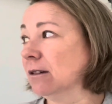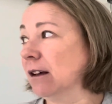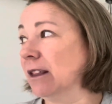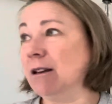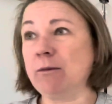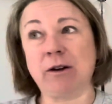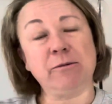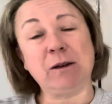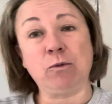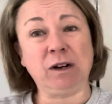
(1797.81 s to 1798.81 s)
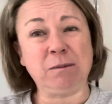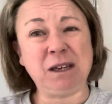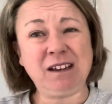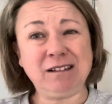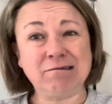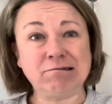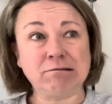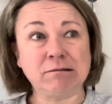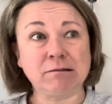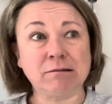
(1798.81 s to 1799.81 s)
I think it might have been Willoughby.
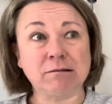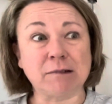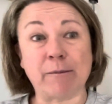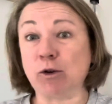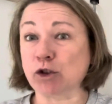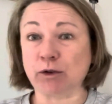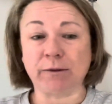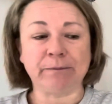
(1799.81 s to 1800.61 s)
I'm not sure.